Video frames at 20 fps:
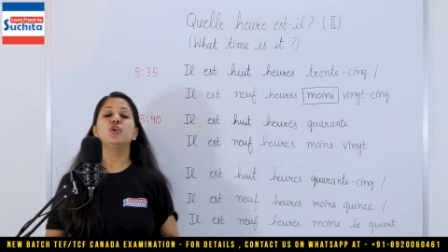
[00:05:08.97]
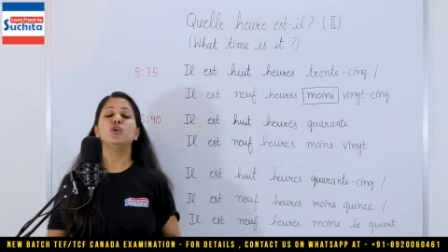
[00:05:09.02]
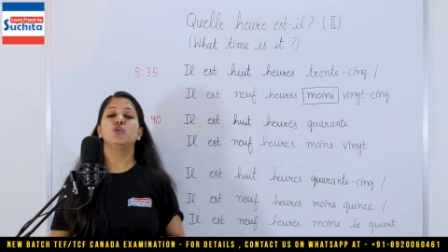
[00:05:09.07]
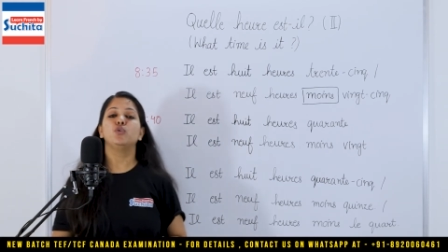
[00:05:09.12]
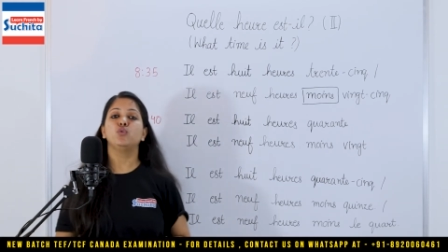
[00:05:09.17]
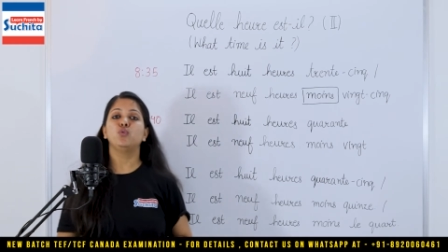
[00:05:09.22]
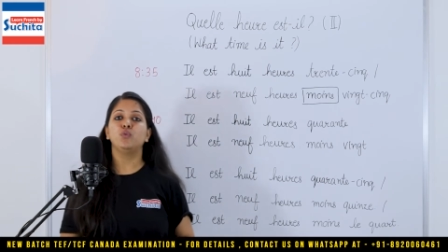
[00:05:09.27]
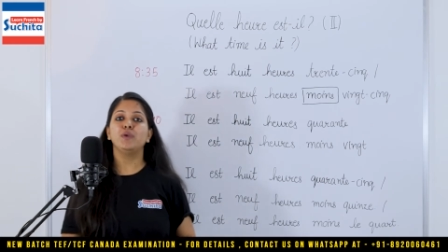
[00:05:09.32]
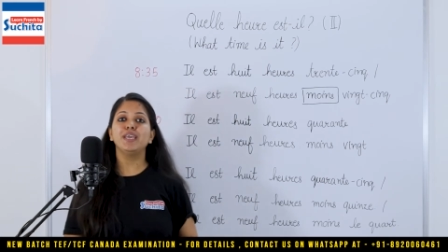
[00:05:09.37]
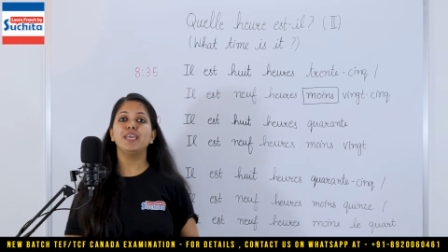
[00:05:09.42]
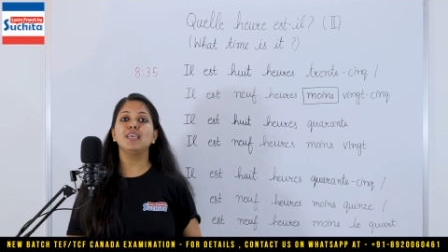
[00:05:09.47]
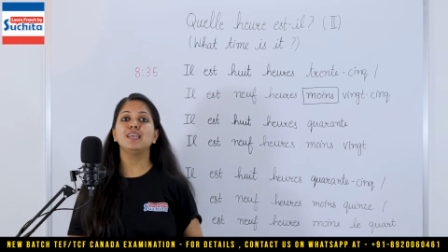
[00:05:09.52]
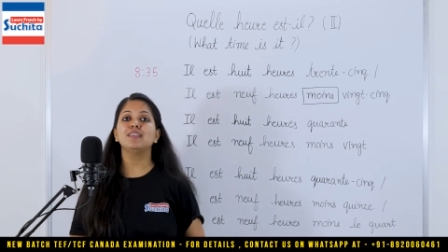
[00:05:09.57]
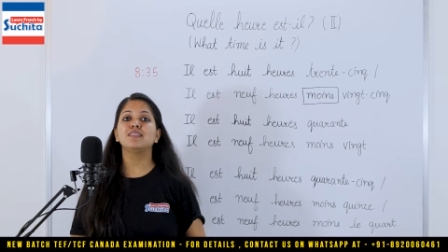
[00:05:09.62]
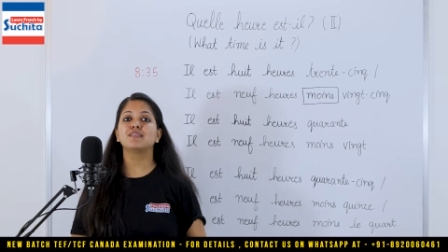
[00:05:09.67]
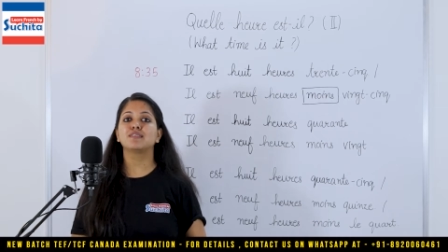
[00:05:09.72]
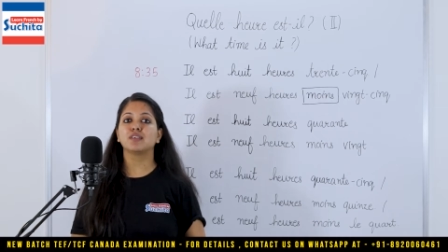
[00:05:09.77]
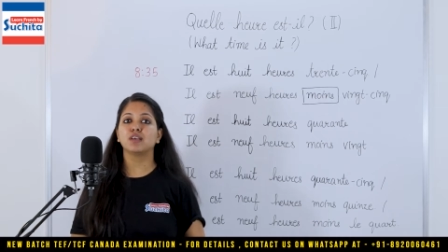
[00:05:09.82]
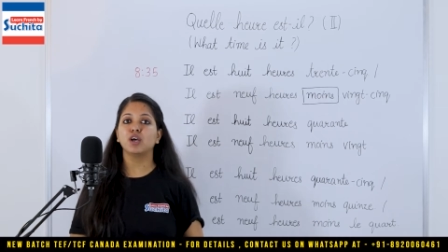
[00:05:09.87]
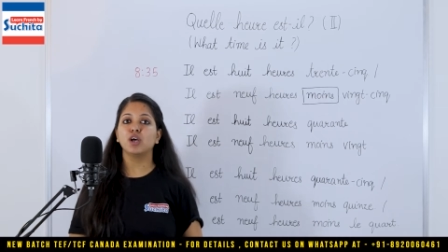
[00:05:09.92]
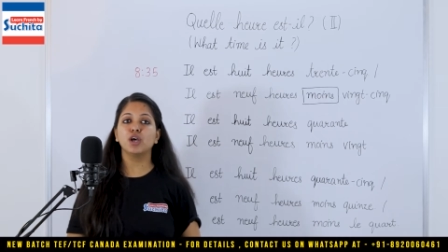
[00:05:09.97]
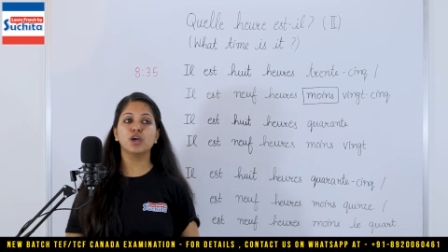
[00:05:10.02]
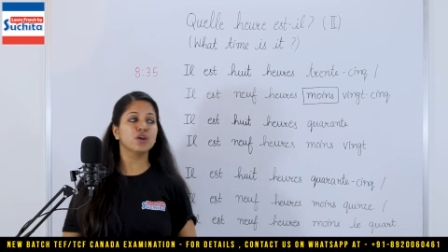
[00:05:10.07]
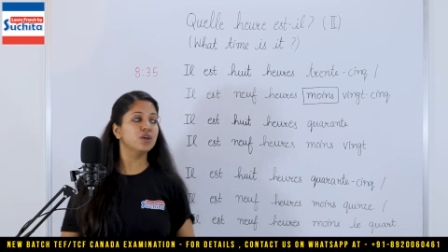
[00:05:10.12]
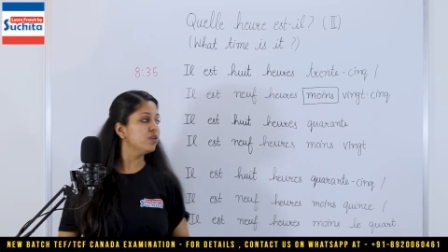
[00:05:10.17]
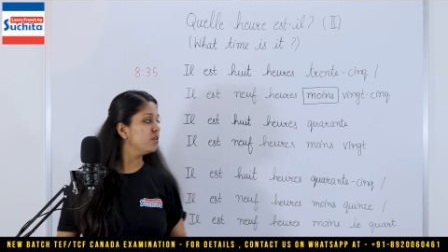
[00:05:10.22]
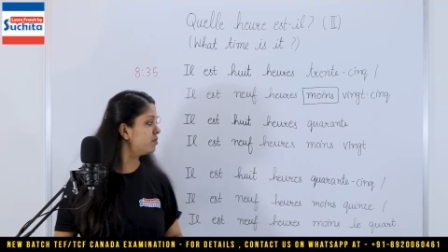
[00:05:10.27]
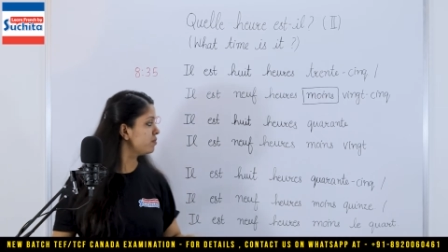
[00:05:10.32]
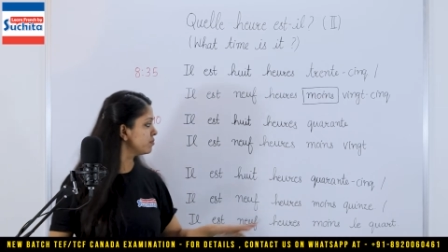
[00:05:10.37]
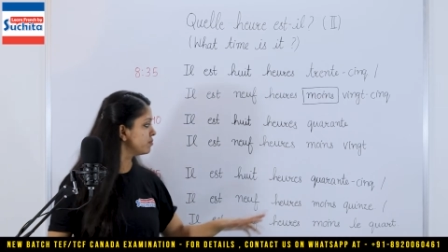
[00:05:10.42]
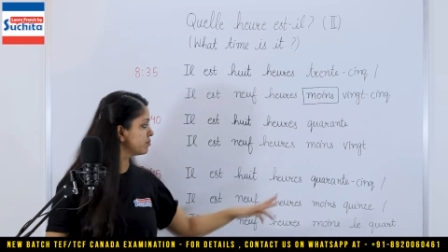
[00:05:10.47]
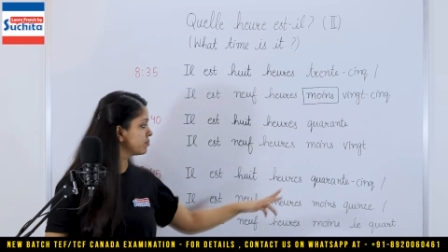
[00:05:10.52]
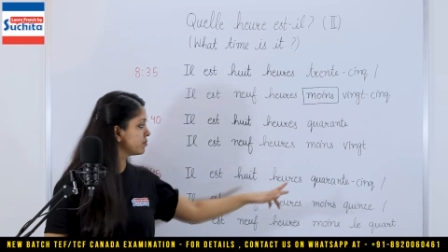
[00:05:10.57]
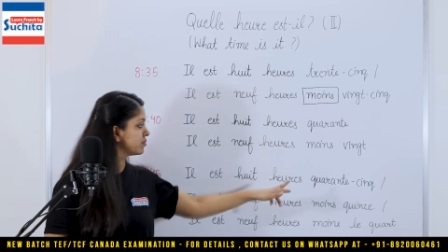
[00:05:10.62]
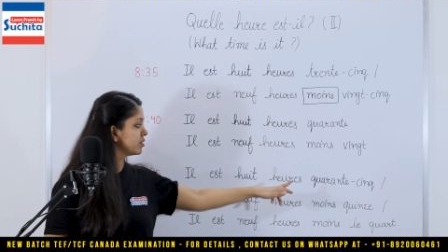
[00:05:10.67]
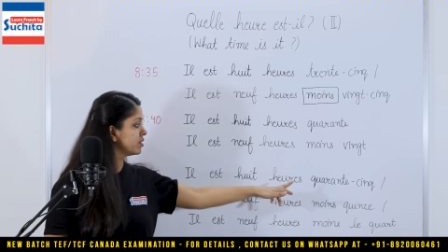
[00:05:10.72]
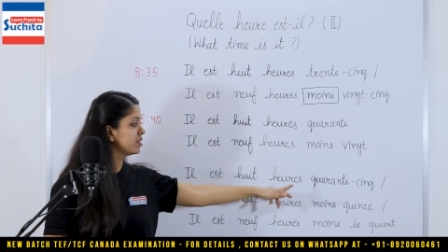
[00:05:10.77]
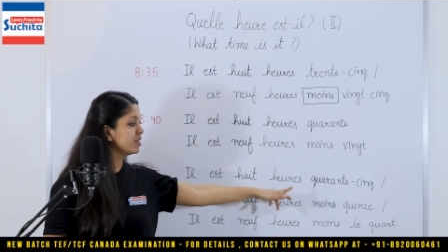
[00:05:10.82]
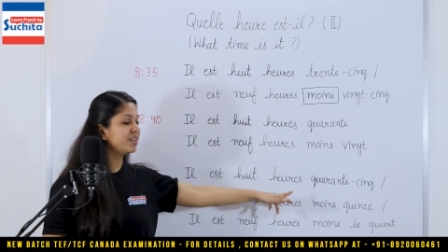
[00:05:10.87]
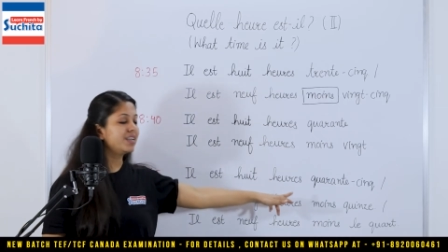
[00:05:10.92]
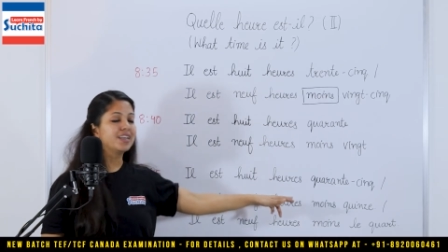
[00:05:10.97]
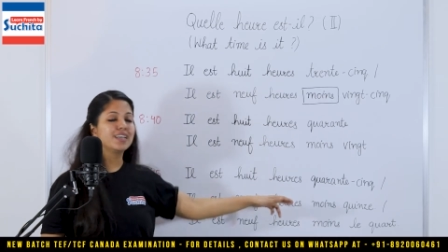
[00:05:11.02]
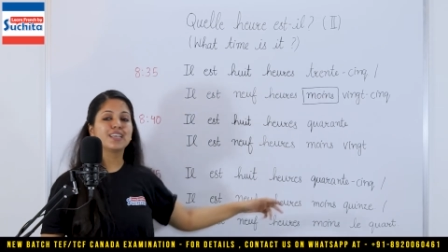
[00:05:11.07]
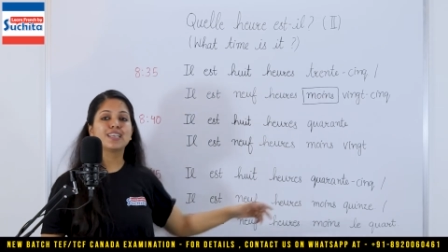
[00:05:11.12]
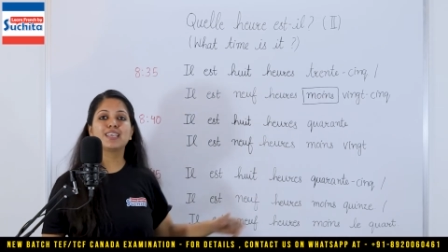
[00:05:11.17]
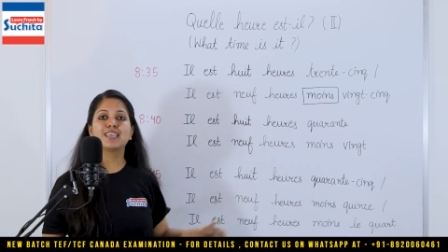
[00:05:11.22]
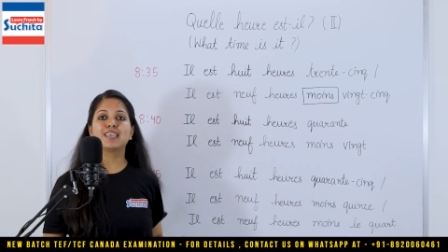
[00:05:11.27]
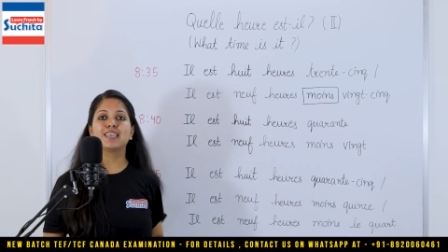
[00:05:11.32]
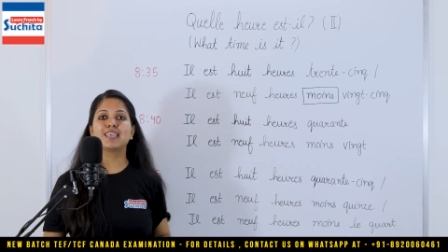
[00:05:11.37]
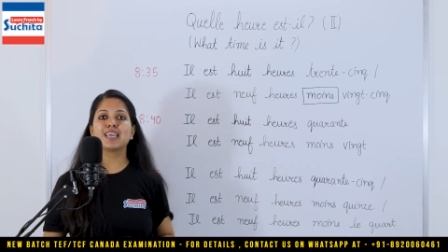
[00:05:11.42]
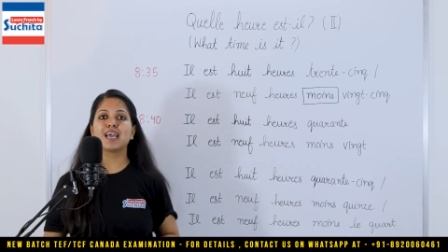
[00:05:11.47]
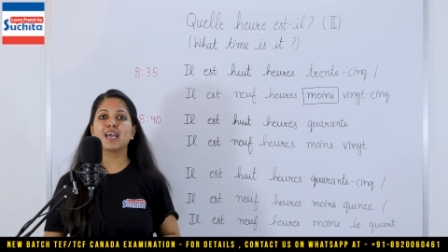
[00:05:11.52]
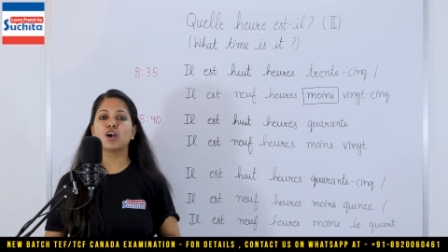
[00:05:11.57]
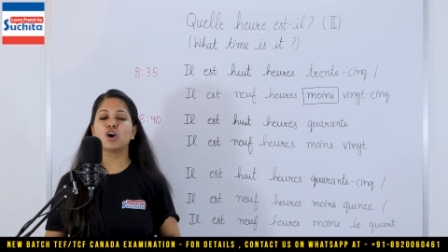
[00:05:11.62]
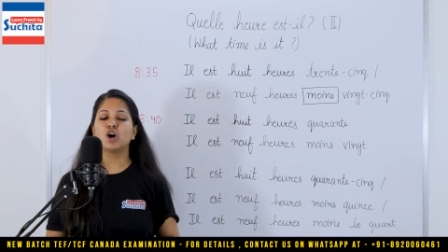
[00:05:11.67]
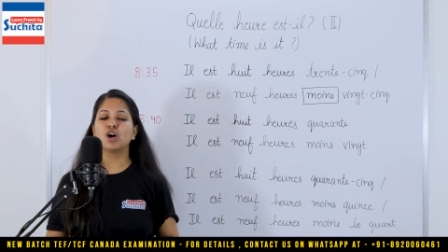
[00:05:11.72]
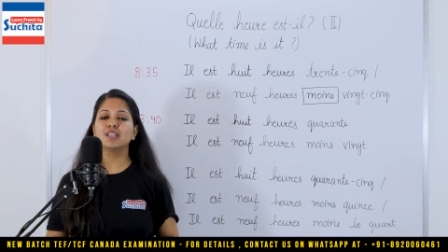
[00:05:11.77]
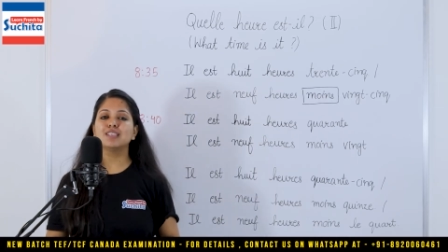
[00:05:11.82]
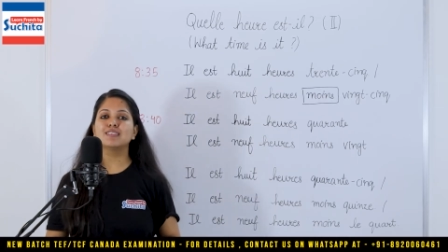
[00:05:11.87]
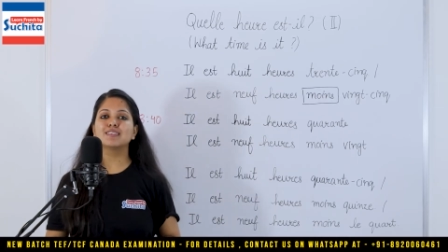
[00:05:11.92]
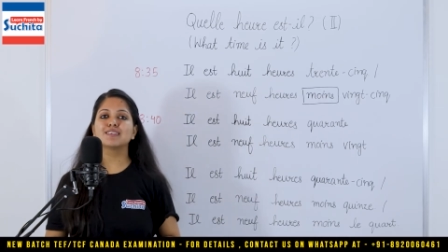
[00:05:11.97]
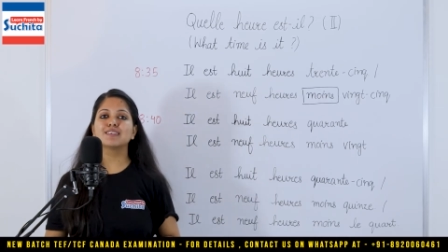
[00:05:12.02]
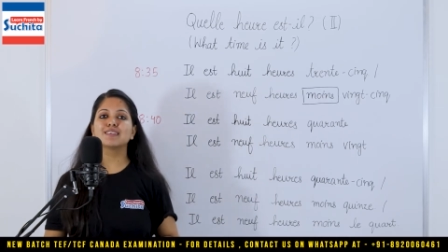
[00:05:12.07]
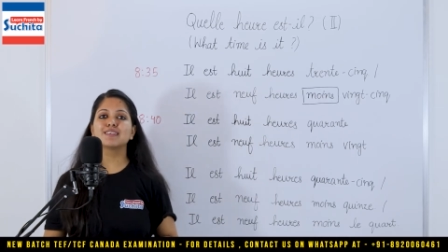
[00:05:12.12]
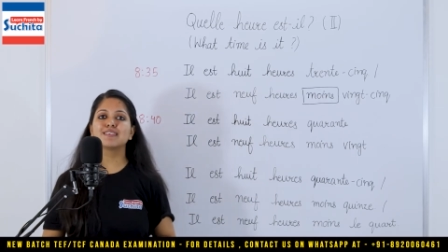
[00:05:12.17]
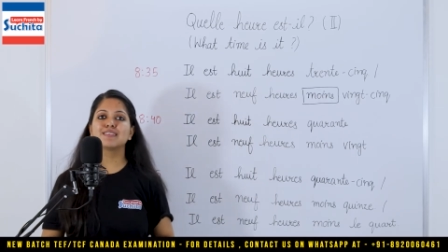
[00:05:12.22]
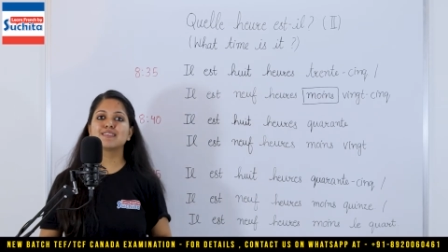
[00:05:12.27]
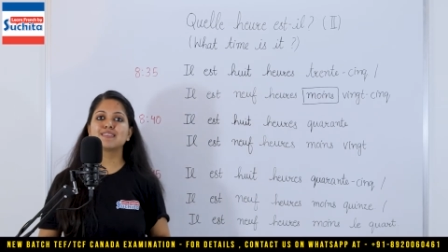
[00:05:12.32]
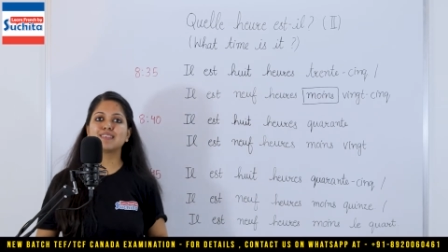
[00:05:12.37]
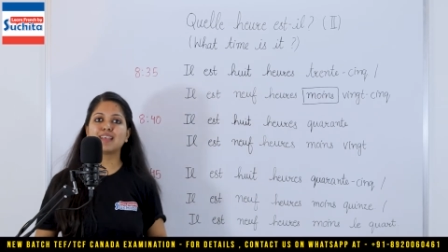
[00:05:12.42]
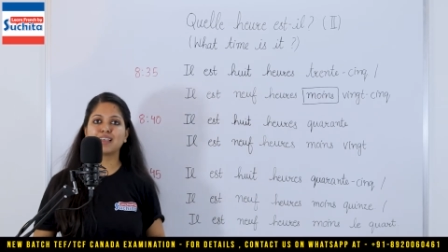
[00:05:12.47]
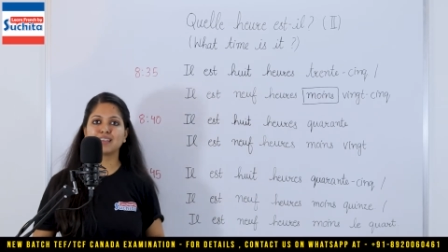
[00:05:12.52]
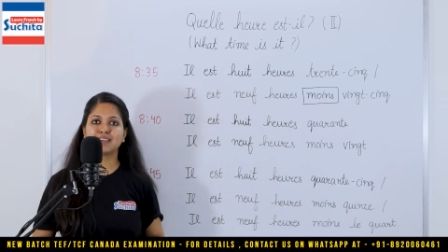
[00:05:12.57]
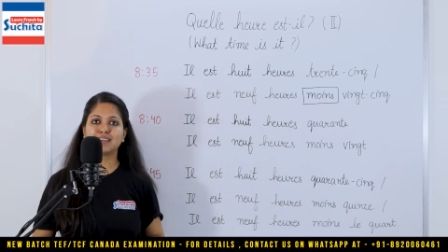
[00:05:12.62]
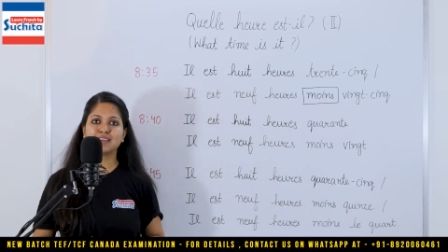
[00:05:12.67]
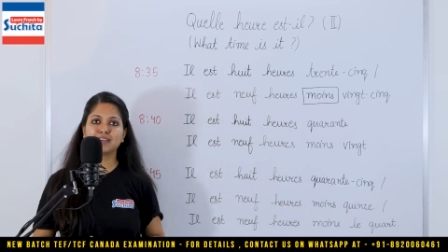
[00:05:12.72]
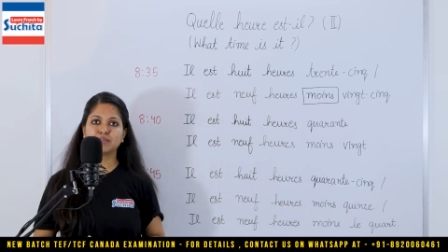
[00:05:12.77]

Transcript: 8h45.